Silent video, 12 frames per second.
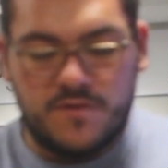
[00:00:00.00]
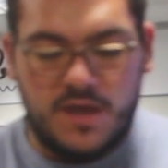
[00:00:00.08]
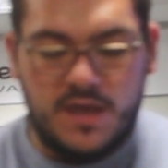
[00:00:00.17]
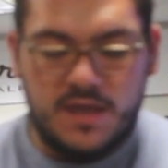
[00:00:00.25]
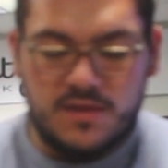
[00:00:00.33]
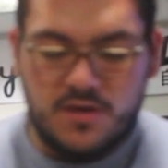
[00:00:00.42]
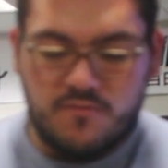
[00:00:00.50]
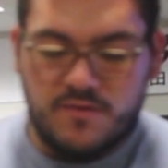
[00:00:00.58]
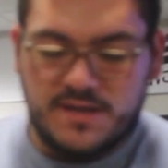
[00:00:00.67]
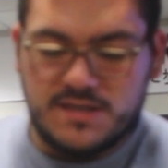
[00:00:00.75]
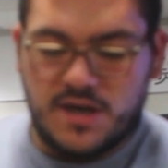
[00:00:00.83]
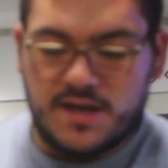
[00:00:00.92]
the
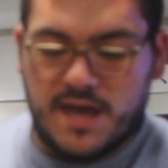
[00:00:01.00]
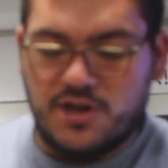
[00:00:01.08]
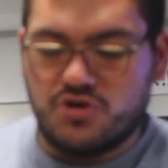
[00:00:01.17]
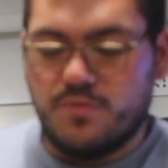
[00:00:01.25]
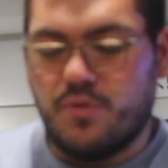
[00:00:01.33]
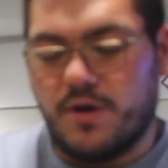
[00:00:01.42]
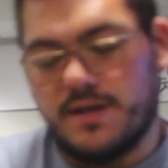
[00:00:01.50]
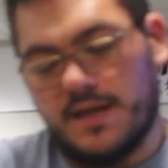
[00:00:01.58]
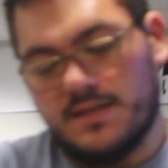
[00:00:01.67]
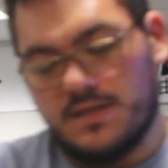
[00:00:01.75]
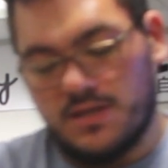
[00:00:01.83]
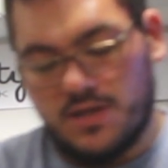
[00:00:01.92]
recirc entry point
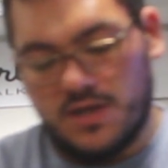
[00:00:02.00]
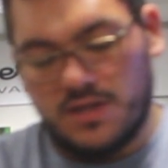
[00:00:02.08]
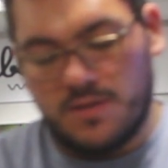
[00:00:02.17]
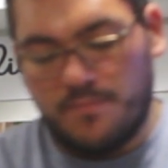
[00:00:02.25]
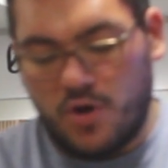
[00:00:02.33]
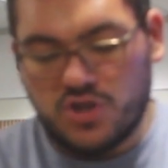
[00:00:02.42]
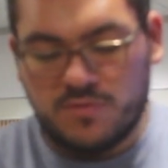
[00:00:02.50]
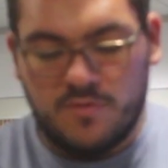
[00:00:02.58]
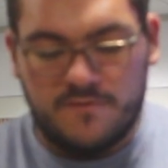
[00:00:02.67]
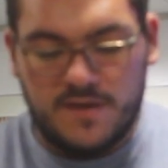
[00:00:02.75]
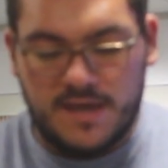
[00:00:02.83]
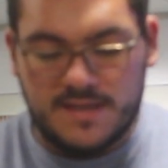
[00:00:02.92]
into the bottom
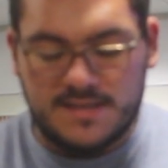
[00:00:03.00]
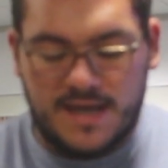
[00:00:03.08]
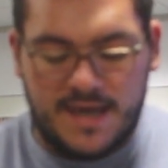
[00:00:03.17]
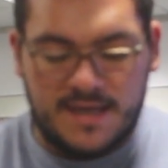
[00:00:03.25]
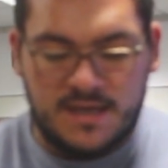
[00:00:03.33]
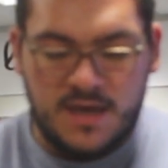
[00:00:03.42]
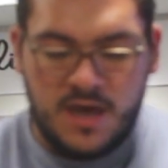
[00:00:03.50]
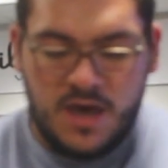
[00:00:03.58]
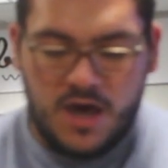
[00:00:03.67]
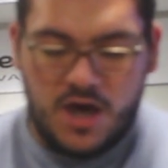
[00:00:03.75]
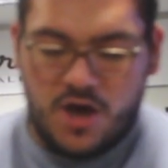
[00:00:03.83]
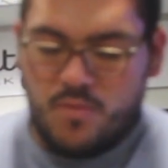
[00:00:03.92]
of the intake
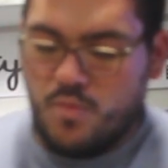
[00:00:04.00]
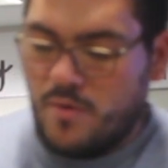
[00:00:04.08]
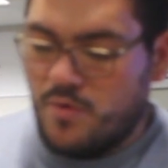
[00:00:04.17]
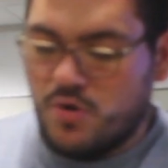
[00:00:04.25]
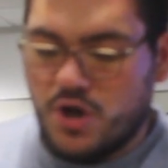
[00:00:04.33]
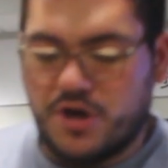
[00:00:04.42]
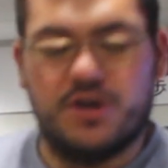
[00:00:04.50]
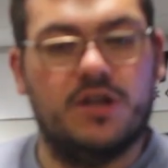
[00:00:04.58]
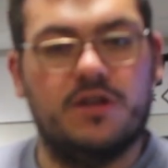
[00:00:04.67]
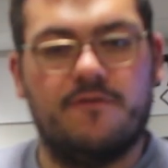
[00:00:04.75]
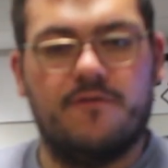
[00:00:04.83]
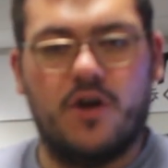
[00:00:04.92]
when we were looking
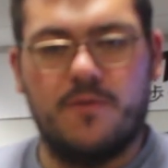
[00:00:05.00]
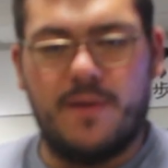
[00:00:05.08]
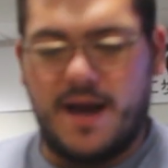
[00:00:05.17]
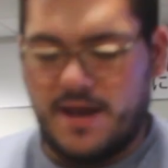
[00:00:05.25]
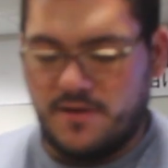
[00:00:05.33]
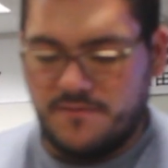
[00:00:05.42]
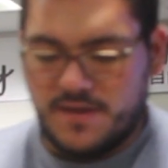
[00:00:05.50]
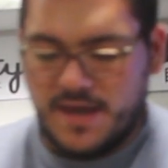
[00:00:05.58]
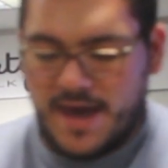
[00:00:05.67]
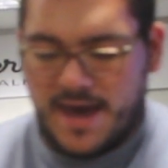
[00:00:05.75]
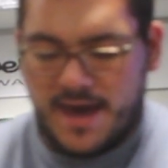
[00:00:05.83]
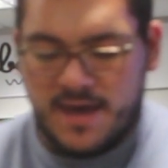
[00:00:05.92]
at the flow pattern of
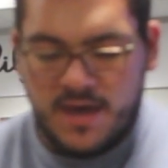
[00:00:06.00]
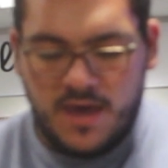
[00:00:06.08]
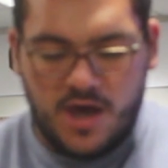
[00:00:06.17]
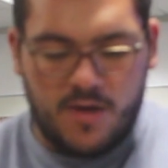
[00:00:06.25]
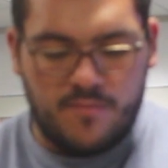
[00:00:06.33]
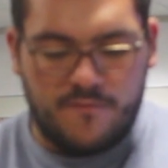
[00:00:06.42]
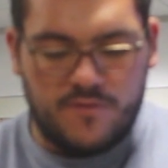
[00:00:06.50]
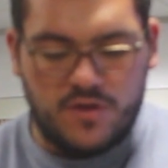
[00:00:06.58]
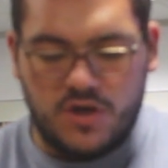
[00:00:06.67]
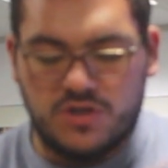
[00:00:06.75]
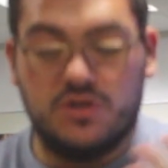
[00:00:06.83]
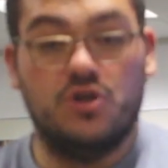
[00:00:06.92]
the air. For
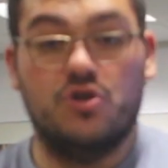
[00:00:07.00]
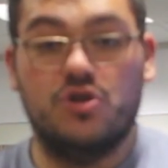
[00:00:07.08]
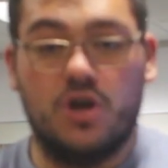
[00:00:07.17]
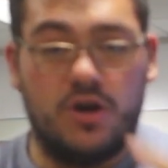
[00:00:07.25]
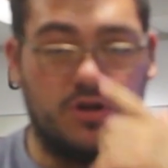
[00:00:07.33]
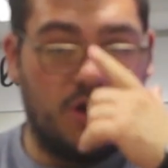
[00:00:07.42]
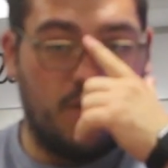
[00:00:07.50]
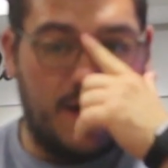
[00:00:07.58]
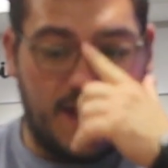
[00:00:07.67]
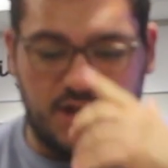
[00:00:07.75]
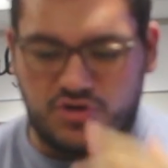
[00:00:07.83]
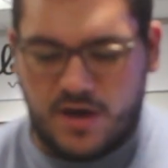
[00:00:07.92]
those of you who don't know,
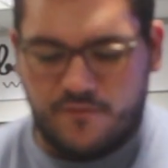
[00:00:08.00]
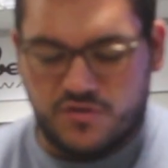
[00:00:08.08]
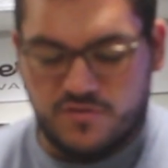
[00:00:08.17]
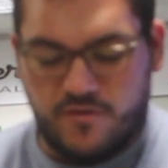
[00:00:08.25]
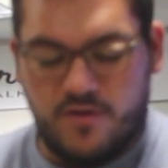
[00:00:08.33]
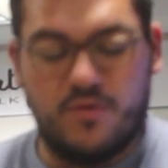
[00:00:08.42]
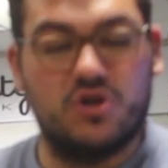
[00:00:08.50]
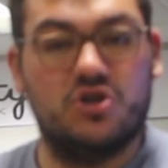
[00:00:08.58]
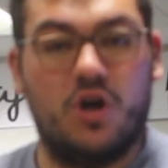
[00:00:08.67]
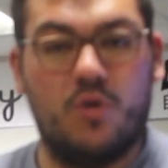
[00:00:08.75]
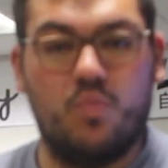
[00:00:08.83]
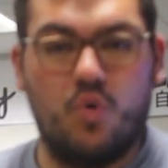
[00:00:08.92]
air travels very much
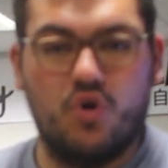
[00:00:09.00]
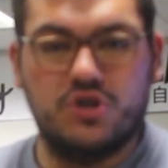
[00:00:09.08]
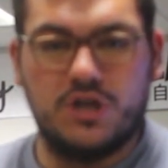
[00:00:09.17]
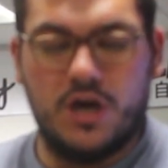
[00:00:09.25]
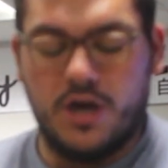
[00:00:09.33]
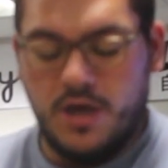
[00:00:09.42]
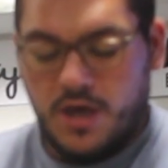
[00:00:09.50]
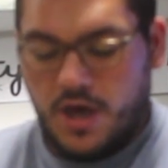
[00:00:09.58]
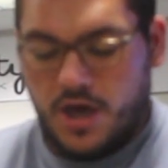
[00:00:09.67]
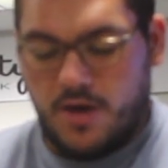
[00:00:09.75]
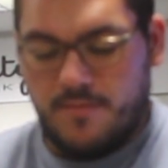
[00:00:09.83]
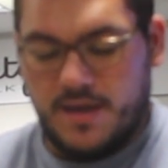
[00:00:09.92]
like water
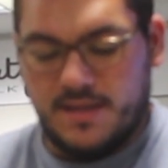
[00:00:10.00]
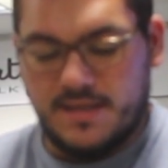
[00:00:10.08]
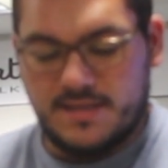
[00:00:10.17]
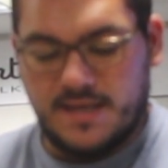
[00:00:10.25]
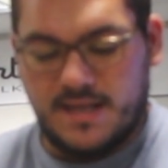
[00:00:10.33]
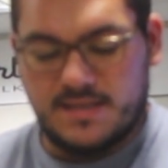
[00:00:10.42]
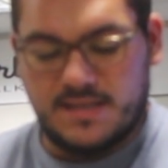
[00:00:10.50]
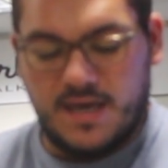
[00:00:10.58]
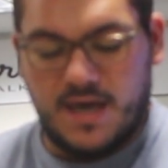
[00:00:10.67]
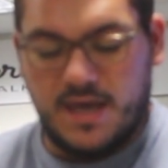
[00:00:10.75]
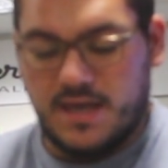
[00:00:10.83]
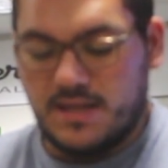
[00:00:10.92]
in the sense
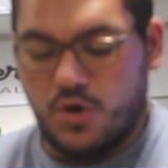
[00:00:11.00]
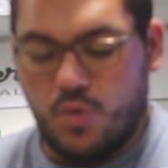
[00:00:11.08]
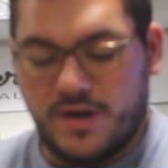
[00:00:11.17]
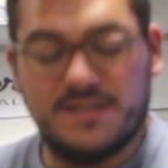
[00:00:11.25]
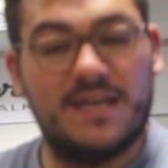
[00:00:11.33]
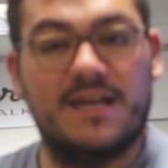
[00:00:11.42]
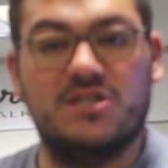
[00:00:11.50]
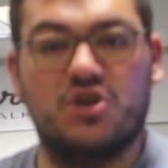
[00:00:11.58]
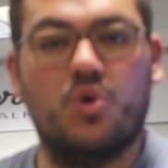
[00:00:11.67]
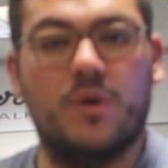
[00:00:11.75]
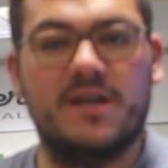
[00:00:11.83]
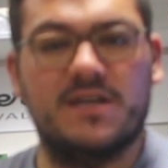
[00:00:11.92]
that it always takes
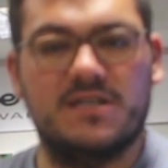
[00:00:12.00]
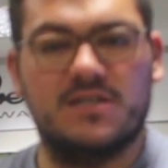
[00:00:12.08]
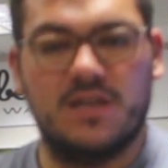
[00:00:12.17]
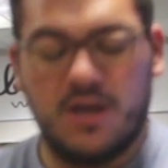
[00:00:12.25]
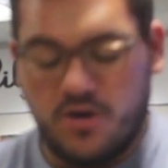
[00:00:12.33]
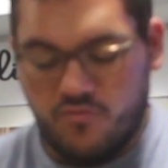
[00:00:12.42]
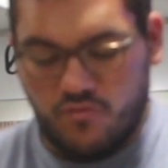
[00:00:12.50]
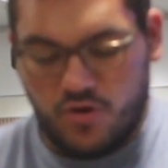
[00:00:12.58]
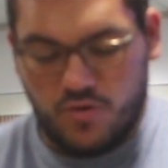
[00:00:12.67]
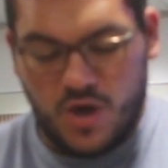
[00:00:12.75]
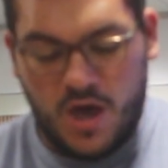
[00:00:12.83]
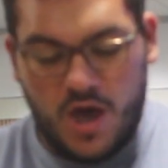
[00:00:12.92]
the quickest
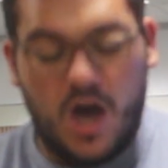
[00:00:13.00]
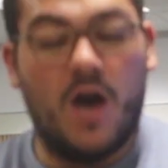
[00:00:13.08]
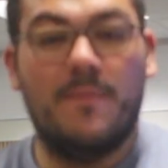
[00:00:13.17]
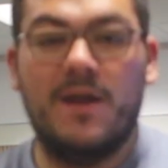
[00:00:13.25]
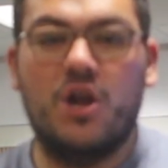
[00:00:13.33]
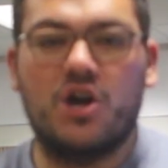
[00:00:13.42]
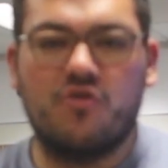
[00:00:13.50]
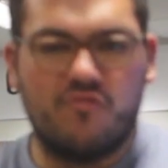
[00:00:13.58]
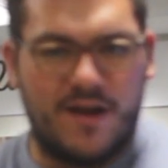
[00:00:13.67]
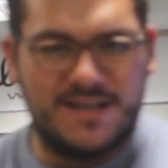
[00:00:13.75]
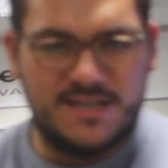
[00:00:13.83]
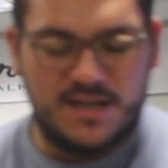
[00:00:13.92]
route, a bit like a
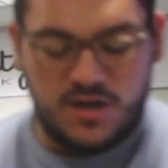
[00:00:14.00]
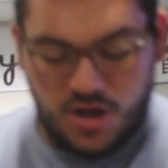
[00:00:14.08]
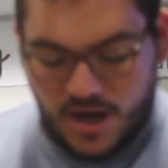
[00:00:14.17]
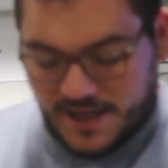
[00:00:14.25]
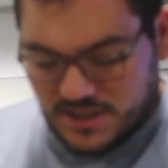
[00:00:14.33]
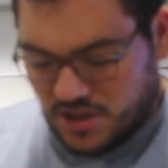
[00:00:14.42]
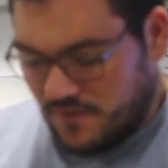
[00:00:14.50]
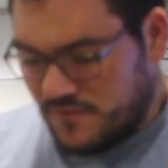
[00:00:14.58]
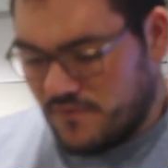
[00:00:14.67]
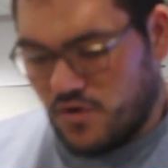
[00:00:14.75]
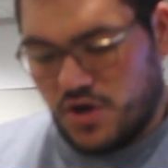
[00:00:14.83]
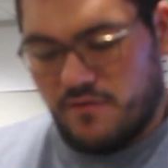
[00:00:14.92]
racing line. So if
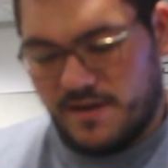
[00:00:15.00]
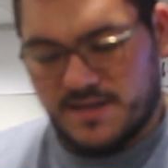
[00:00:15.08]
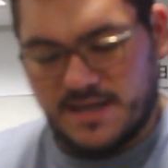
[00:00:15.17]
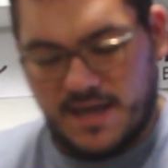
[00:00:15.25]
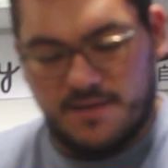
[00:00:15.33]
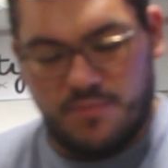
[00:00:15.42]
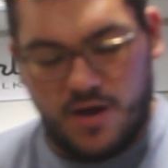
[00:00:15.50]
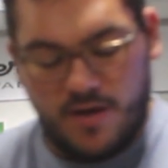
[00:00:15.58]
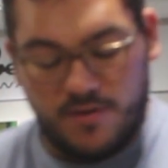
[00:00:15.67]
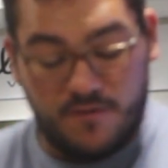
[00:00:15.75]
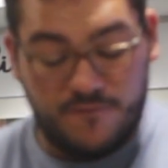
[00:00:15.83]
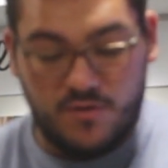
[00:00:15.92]
you've got your intake,
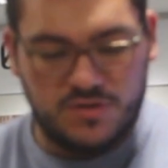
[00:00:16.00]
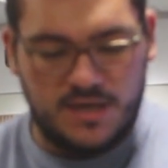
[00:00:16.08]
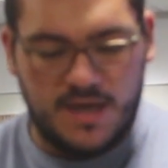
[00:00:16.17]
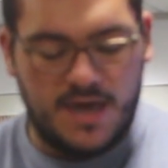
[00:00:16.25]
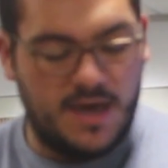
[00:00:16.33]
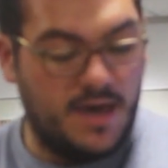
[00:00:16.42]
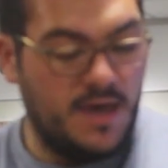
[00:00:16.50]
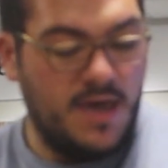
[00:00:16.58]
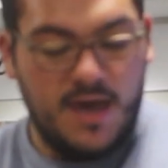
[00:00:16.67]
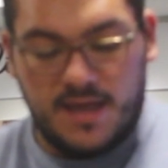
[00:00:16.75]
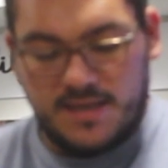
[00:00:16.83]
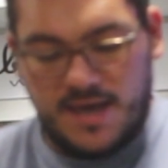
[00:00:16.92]
your filter here,
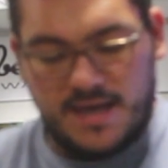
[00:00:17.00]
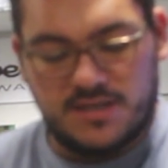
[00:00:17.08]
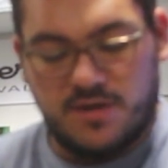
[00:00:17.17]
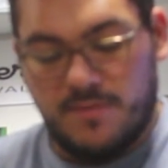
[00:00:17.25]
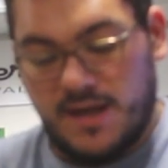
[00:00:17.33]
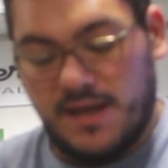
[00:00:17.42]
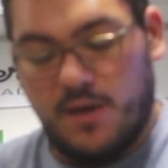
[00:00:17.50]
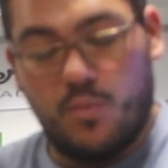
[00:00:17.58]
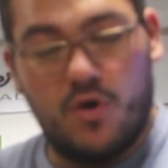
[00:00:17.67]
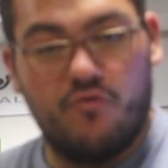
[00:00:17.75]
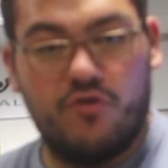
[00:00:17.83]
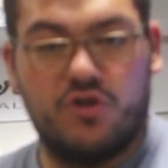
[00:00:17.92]
and the air's coming in, it
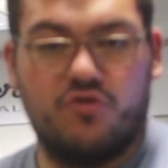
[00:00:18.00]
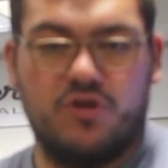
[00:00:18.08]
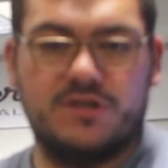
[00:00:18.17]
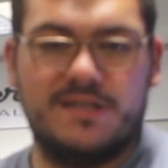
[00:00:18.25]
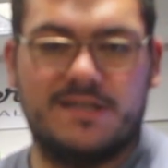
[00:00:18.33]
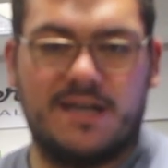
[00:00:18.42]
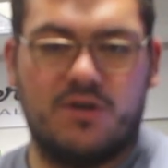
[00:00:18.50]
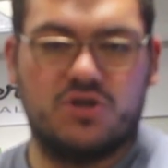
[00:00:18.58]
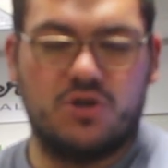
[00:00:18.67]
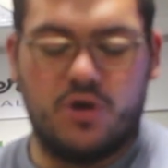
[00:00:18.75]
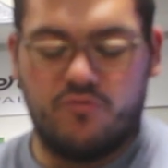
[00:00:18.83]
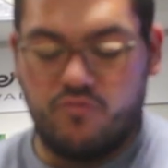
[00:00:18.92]
will run across this
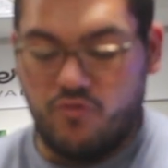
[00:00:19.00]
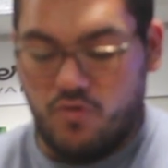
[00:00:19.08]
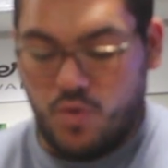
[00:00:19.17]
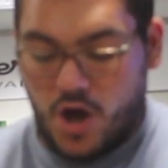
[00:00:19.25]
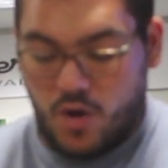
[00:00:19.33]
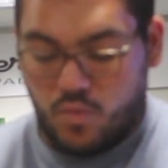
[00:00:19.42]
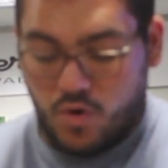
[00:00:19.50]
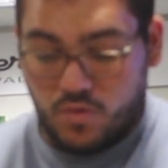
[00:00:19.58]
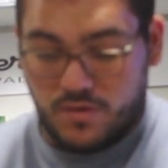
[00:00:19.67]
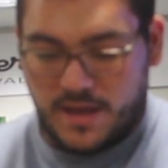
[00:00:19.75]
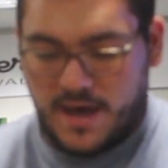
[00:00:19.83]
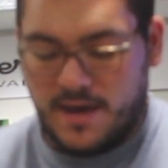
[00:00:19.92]
outside
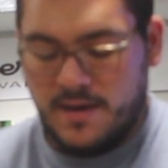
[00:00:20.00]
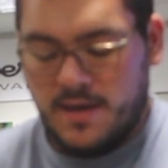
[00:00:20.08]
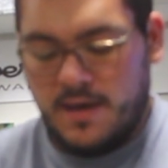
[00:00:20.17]
wall there.